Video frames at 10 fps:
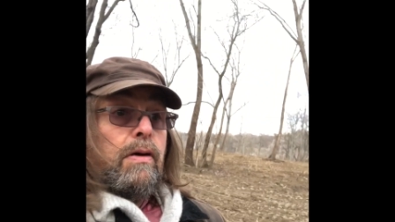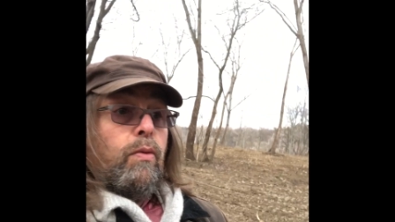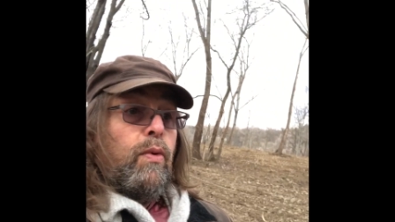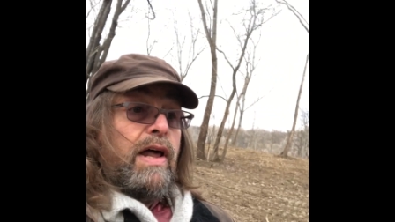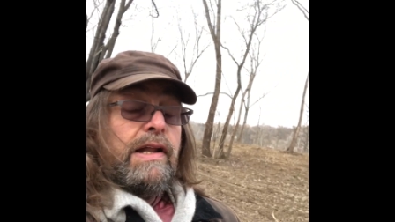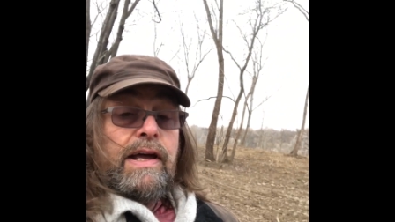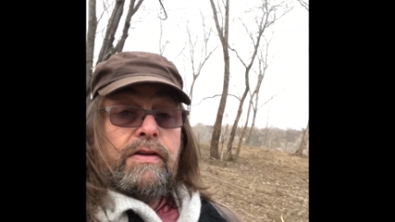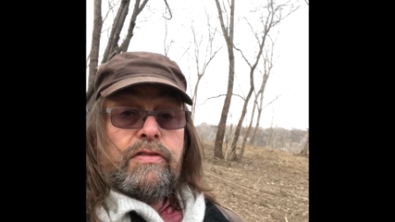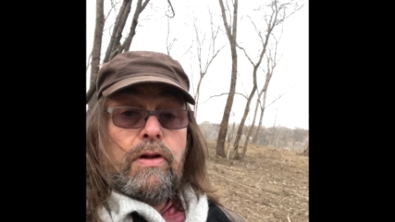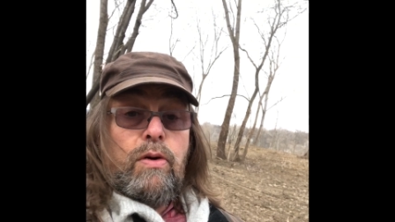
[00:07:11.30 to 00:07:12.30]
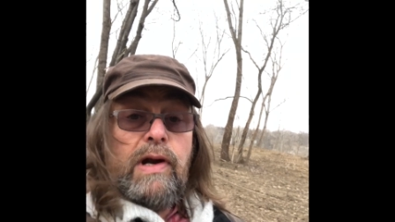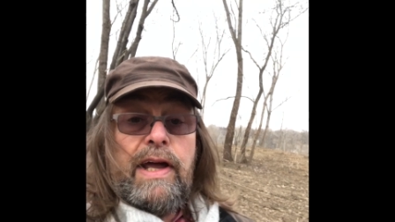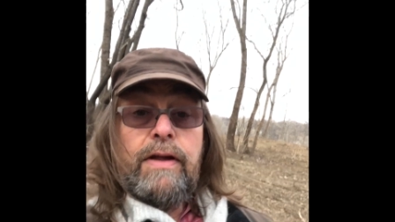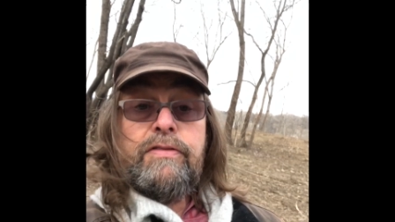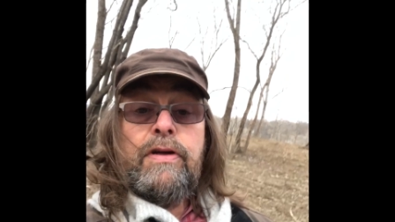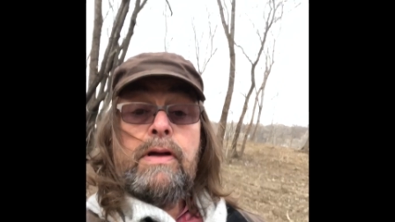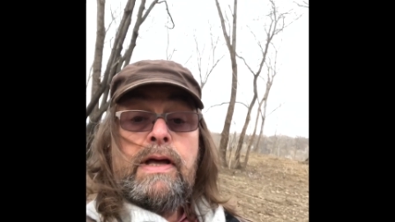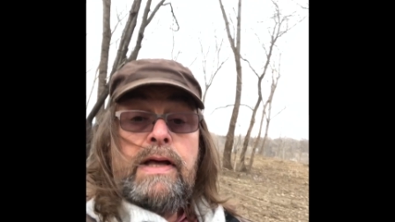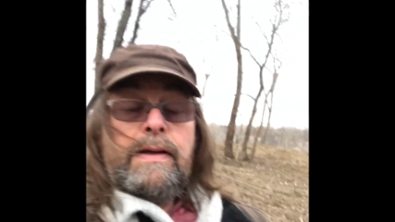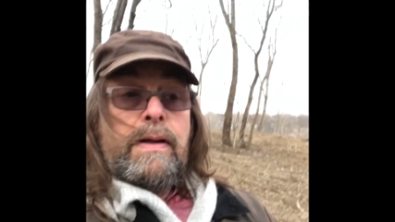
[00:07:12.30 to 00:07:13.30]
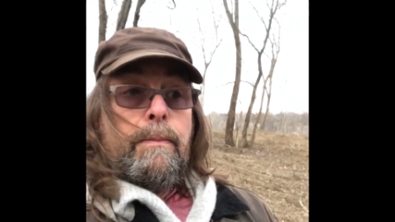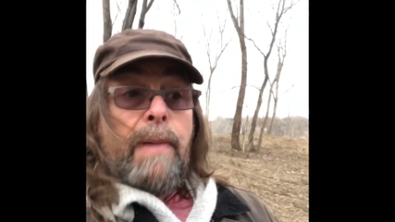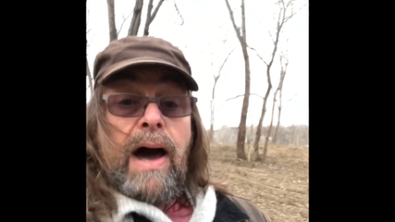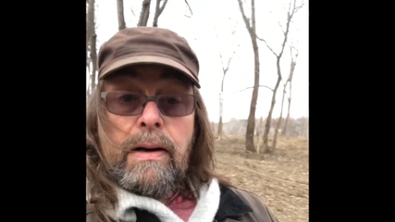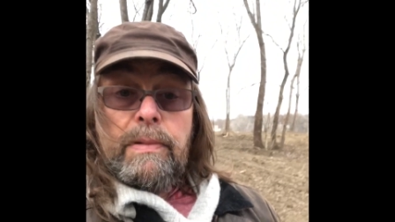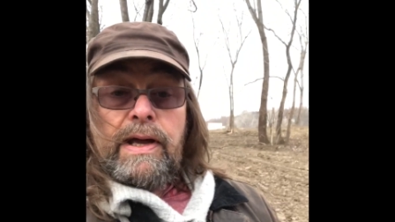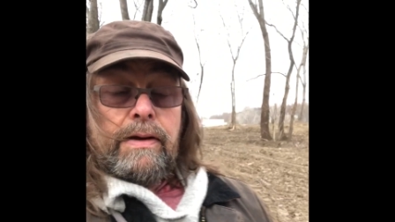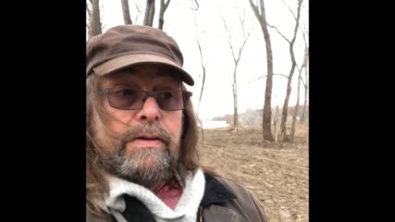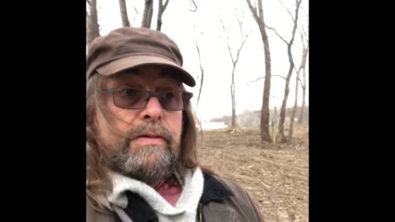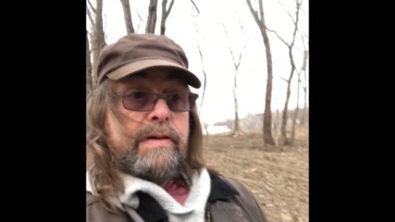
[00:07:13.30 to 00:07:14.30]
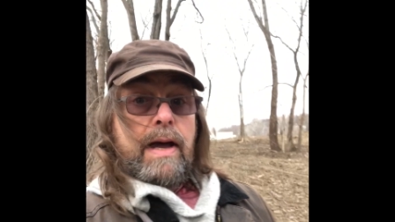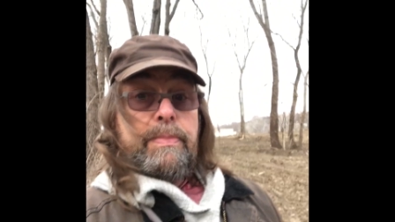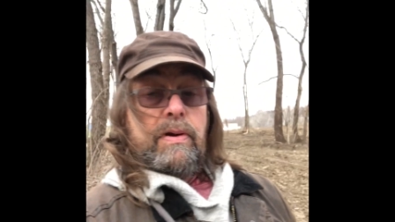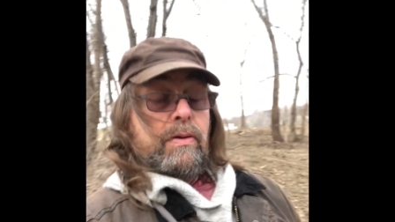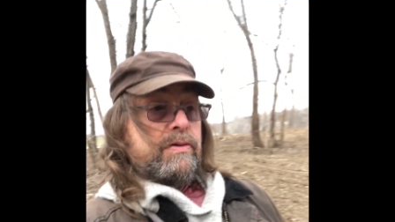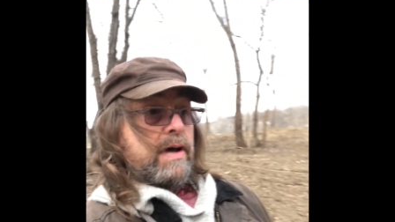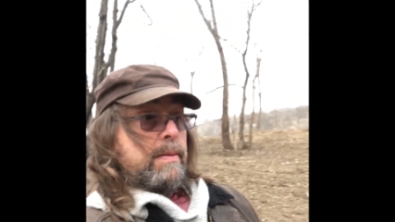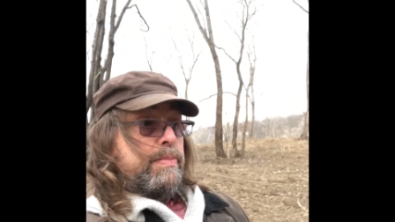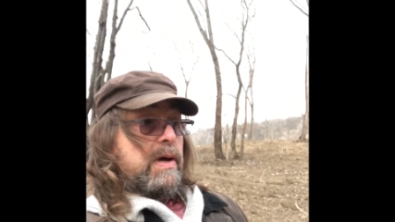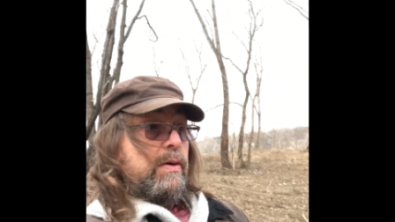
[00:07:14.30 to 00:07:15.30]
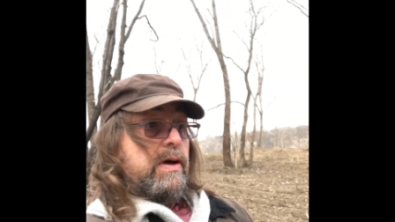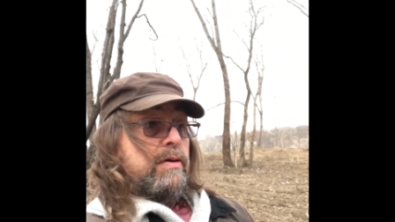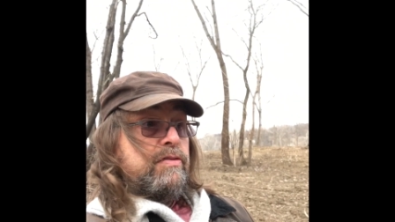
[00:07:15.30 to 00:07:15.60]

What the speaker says: wetlands, lowlands, bottomland type area.